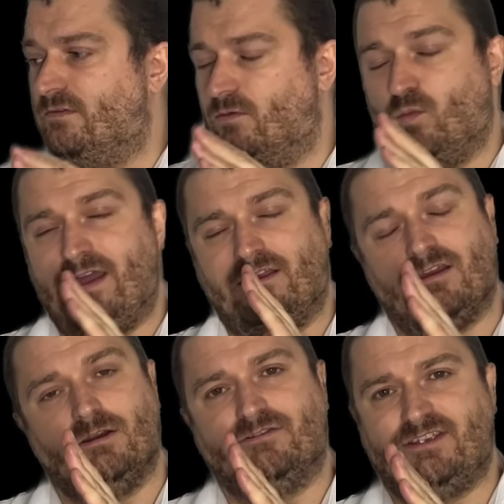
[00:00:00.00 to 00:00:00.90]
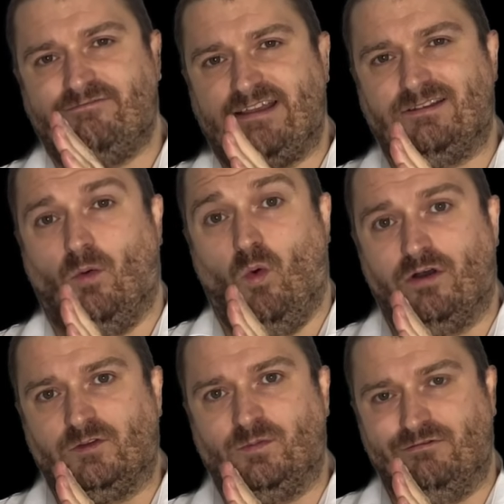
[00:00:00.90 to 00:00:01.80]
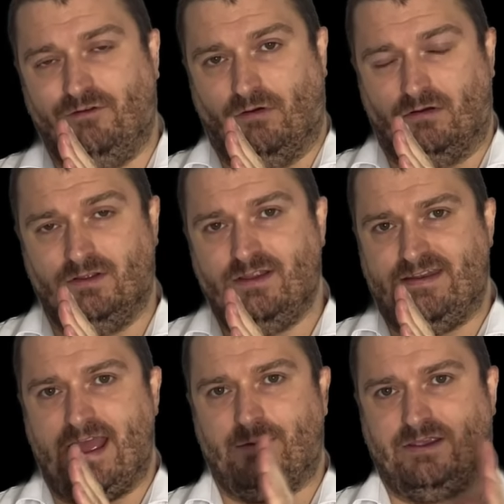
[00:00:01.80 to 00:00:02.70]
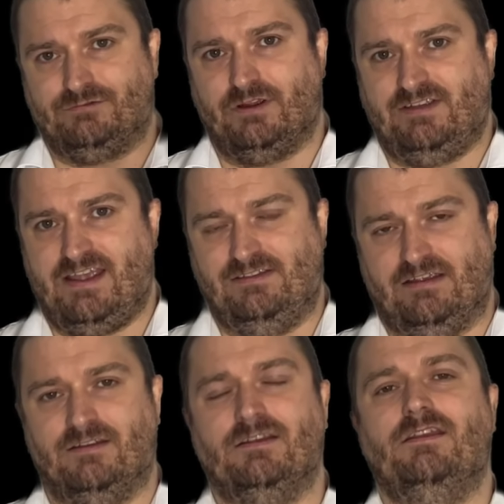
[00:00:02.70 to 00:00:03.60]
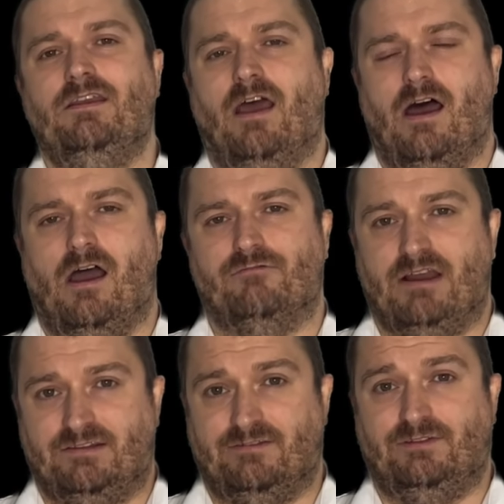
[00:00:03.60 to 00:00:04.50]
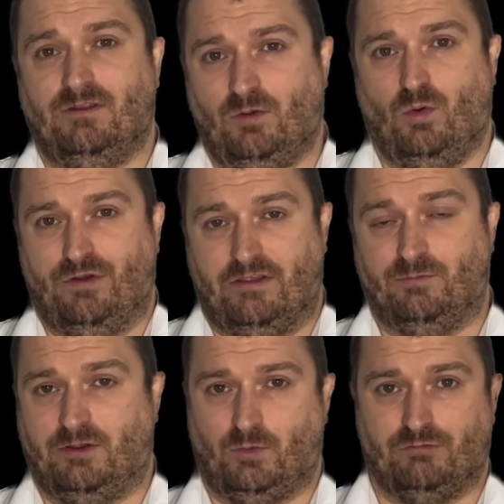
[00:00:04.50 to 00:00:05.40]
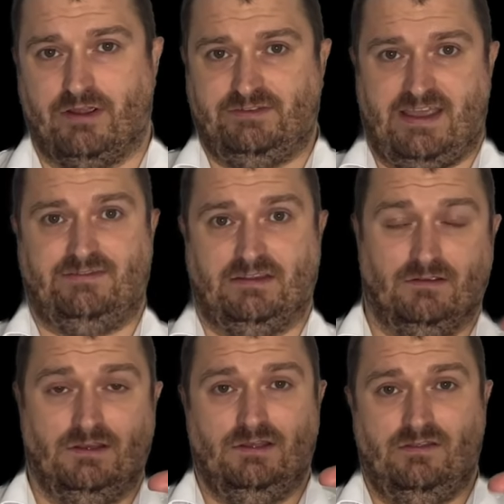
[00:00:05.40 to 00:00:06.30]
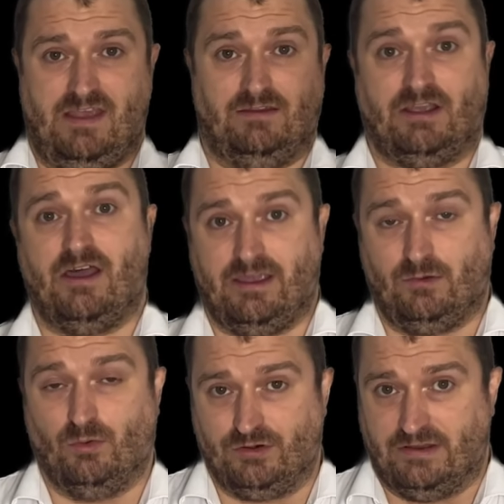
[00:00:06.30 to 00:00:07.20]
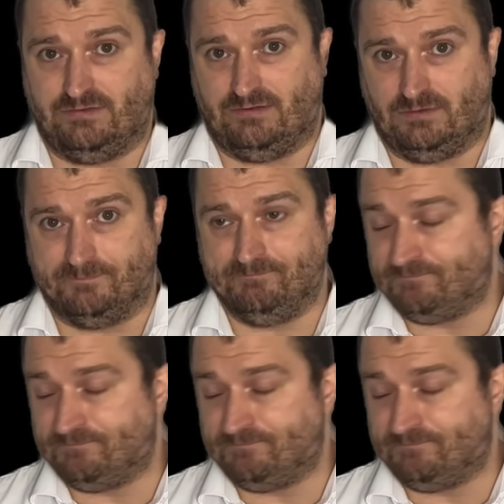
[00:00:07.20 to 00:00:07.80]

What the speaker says: where the kernel offset vector was before now gets rotated relative to the coordinates, because we're rotating the entire coordinate system.